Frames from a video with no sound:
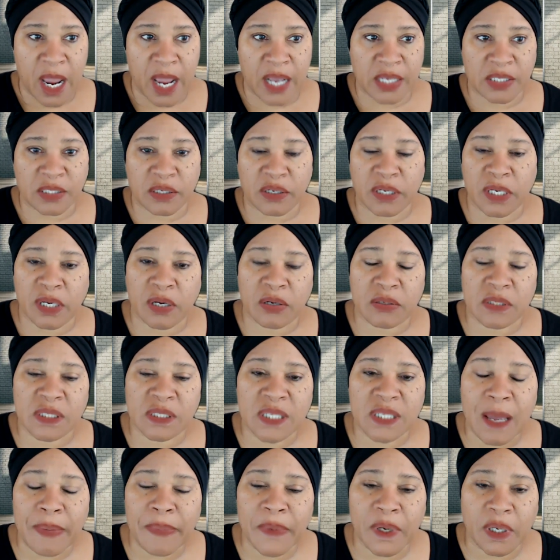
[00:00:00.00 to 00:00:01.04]
And so he goes,
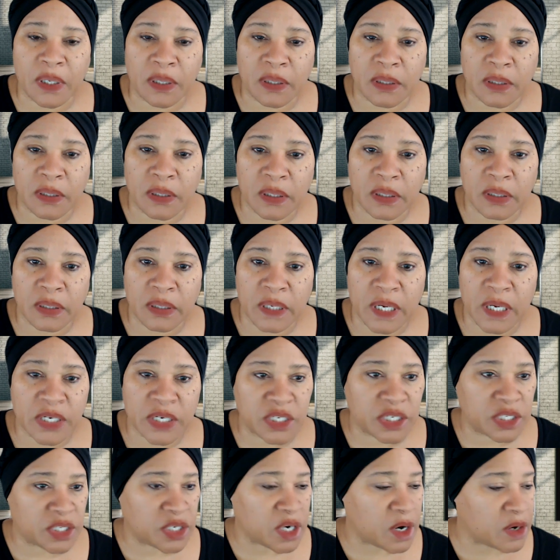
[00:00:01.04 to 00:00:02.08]
Summer, and
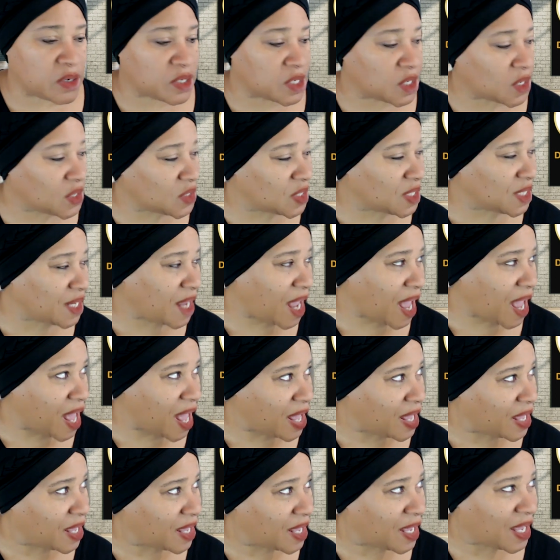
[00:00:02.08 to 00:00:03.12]
she turns, she goes, Yeah.
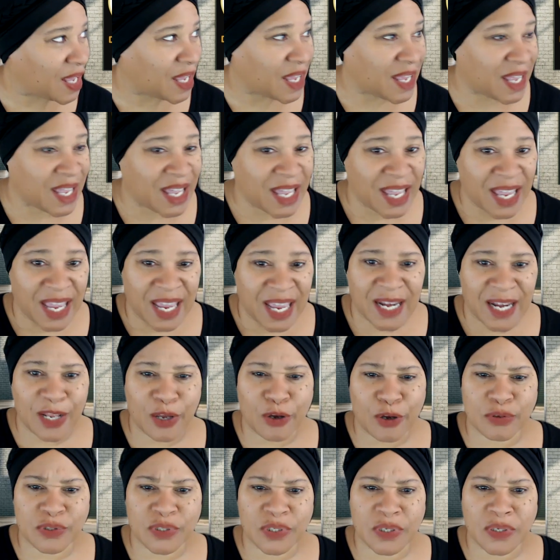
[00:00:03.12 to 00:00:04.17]
And he
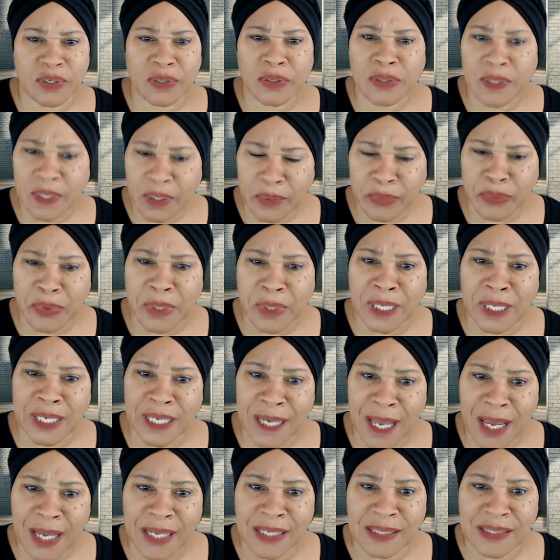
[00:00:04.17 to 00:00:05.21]
goes, You look really
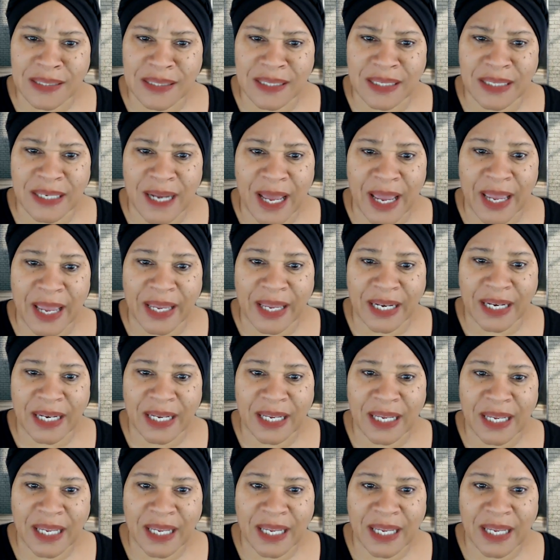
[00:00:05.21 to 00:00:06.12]
nice tonight.